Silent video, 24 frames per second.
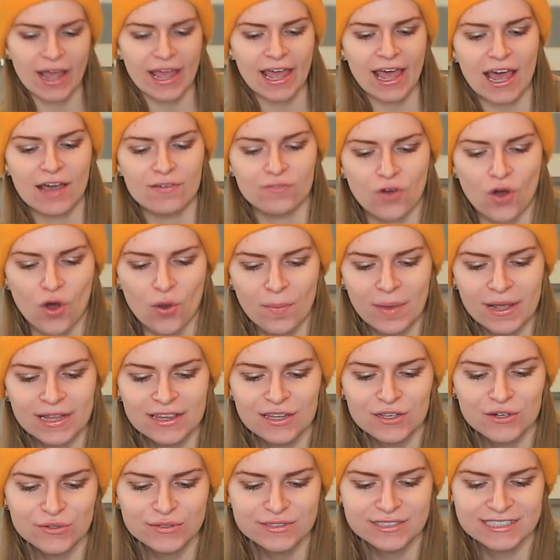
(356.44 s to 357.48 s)
have all my
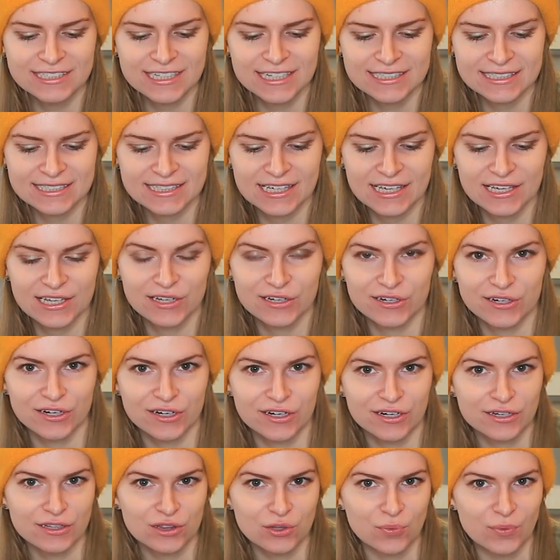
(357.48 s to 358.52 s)
little disc
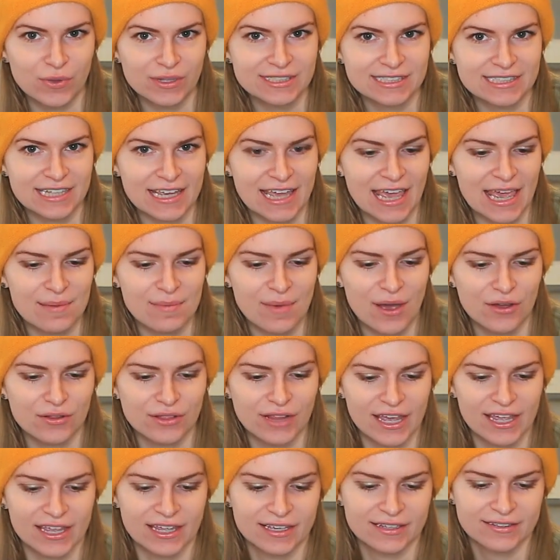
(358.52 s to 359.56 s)
here, the ones that came out
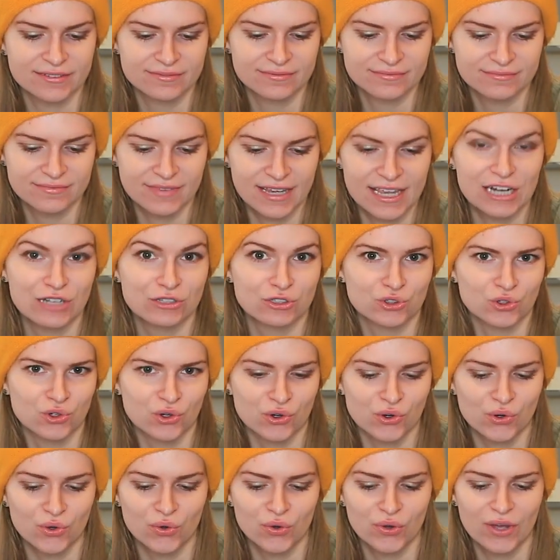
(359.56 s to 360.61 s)
like in a
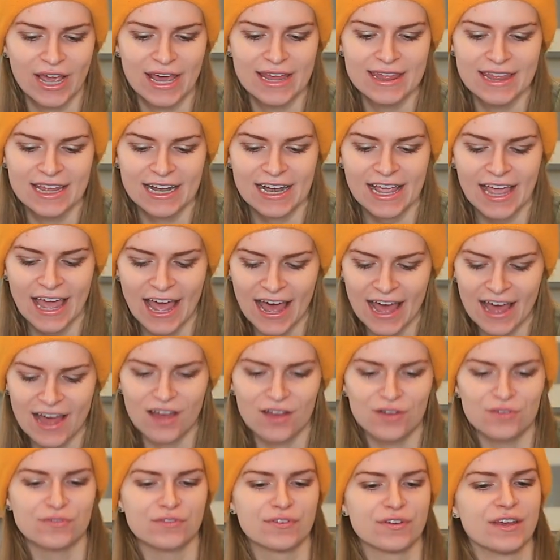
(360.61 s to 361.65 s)
circle, and then I
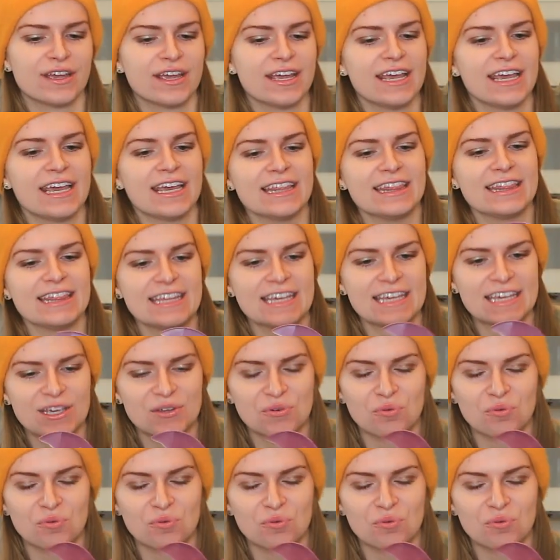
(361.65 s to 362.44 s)
have the